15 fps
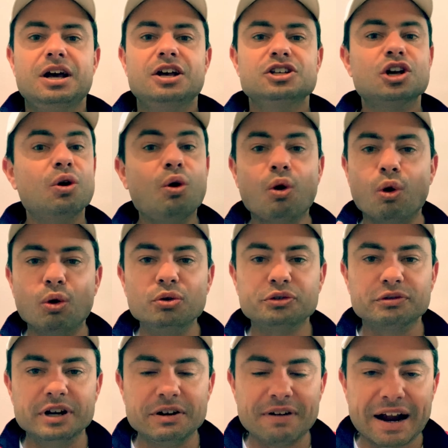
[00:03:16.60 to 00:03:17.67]
So all
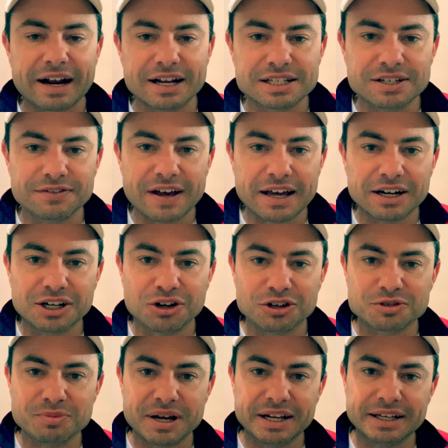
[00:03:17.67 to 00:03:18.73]
3 rackets have had a
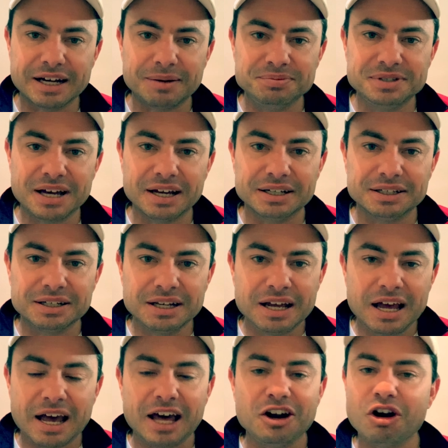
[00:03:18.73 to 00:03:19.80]
cosmetic update,
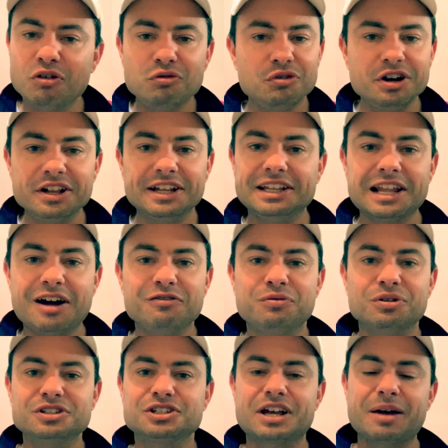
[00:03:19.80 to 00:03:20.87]
and I really love
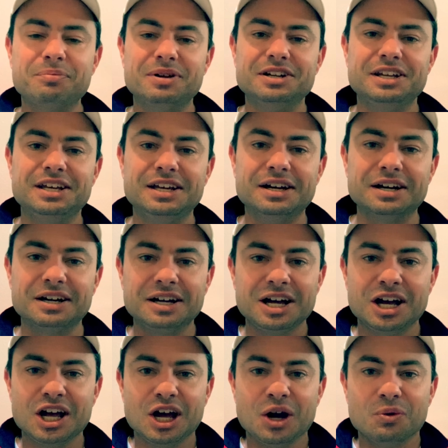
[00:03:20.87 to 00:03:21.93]
what's happened here.
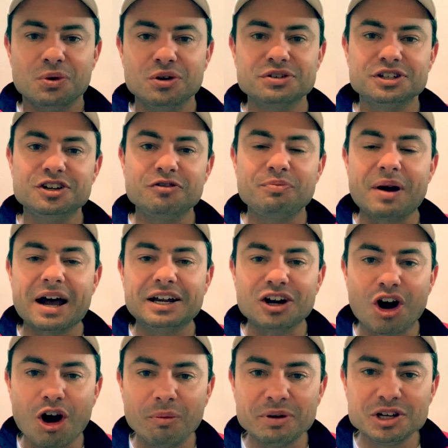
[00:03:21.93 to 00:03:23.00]
Wilson have paid
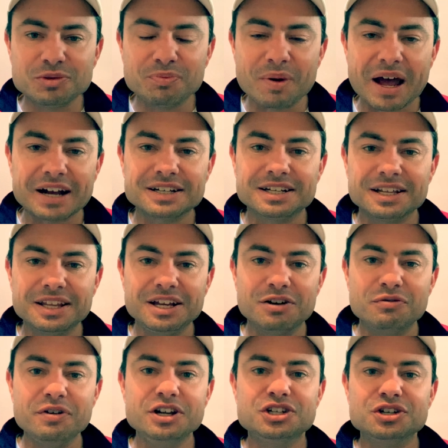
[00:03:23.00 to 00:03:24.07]
homage back to the
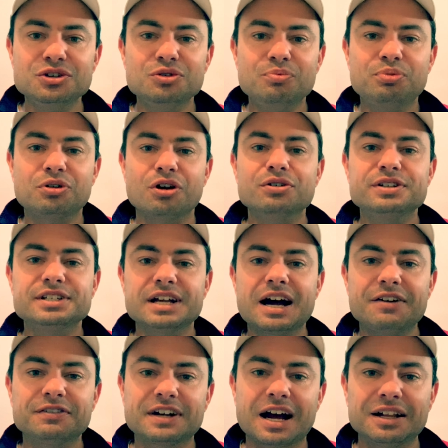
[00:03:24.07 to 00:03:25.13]
original Pro
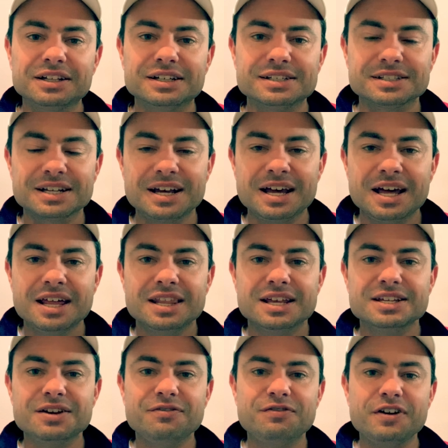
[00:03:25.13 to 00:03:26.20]
Staff colours.
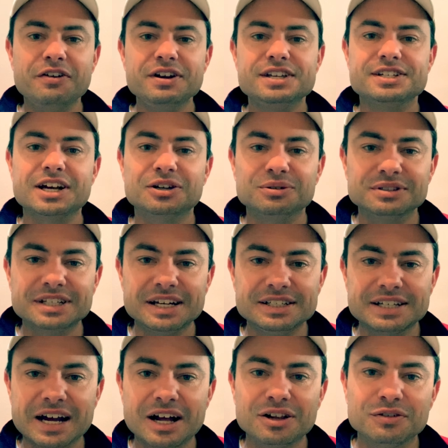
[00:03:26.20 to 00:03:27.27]
There's a very subtle
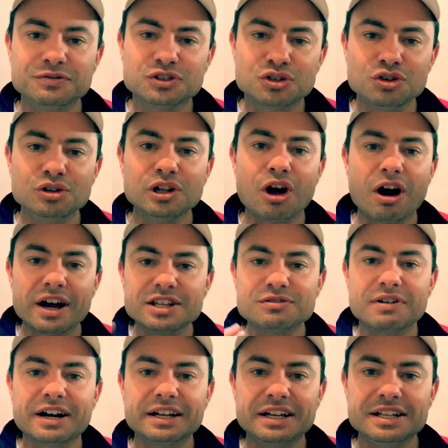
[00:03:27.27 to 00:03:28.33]
detail of 2 lines
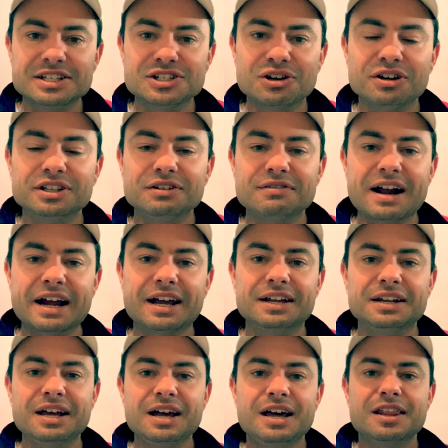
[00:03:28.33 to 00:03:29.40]
running inside the
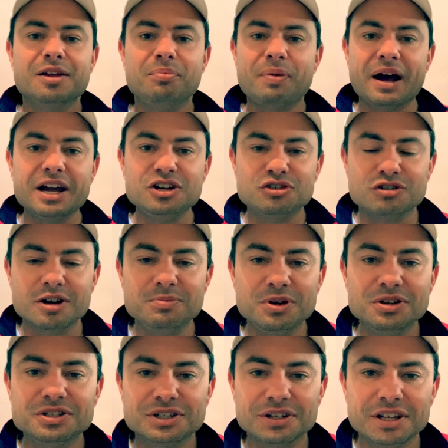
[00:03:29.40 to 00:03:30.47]
racket that pay
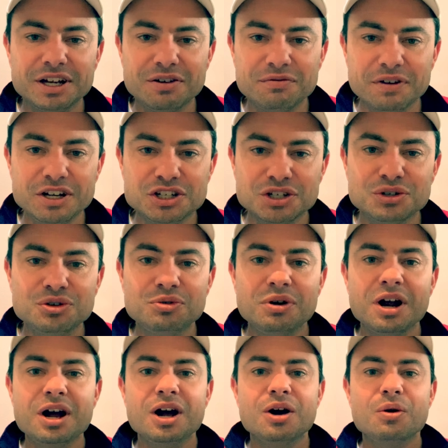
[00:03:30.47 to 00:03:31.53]
tribute to the
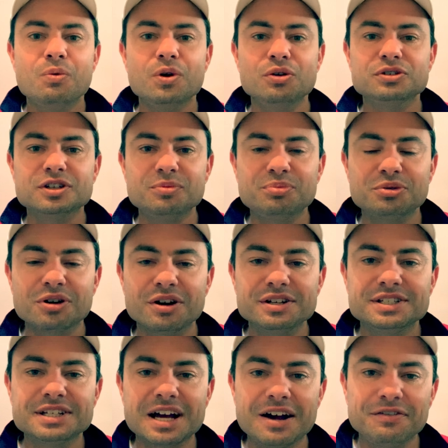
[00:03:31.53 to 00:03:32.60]
original Wilson Pro
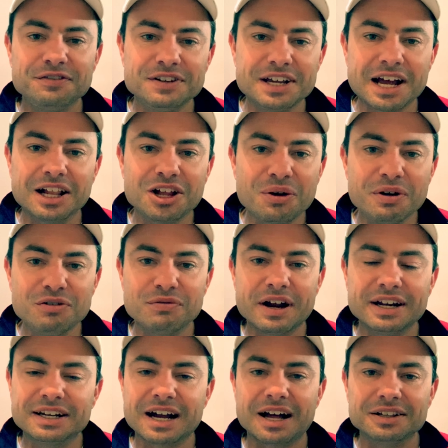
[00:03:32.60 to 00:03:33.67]
Staff yellow and
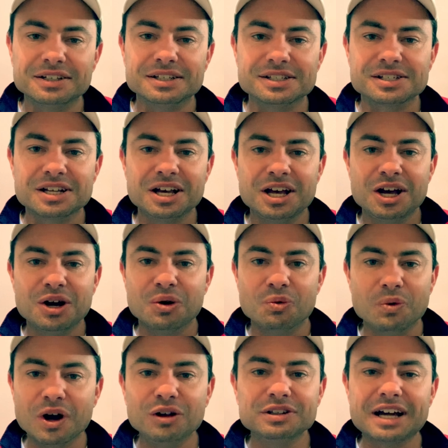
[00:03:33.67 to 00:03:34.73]
red colours.
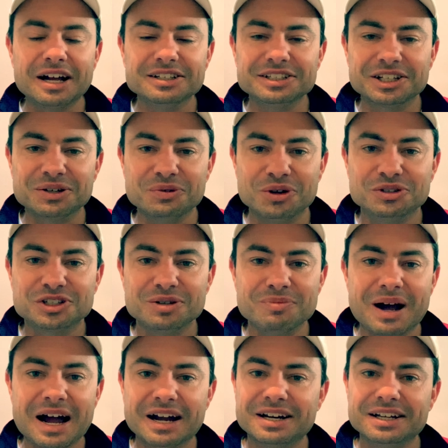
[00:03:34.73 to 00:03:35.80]
Well done to the Wilson
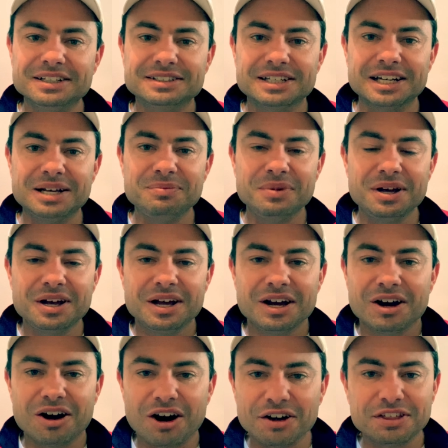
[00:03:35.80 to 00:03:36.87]
marketing team.
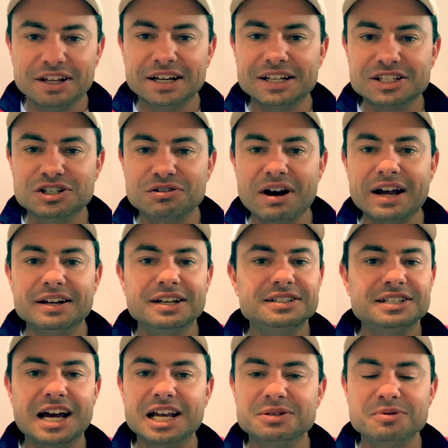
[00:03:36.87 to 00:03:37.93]
I think it's great.
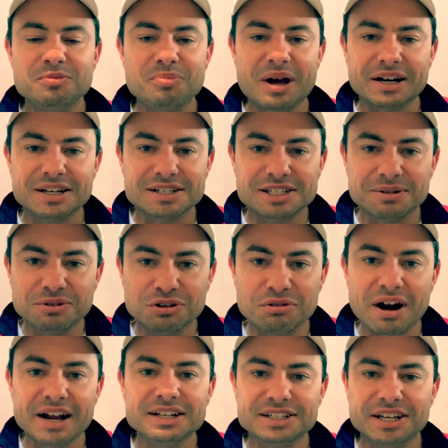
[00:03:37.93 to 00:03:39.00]
It takes me back to some
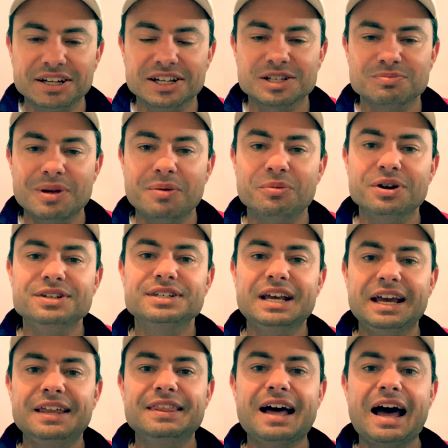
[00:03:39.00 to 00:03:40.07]
great tennis memories
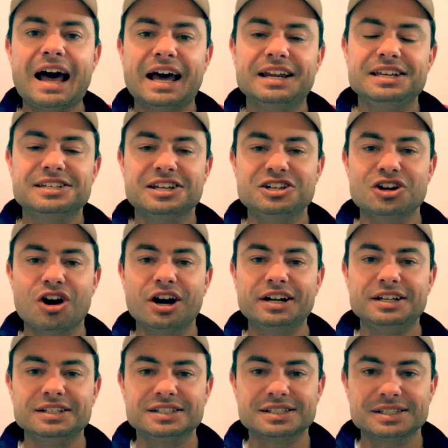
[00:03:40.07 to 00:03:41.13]
in the 80s and
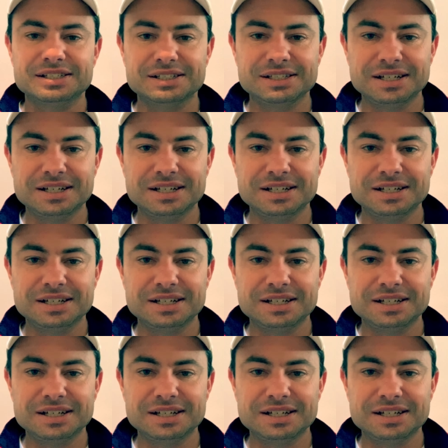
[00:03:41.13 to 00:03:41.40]
90s.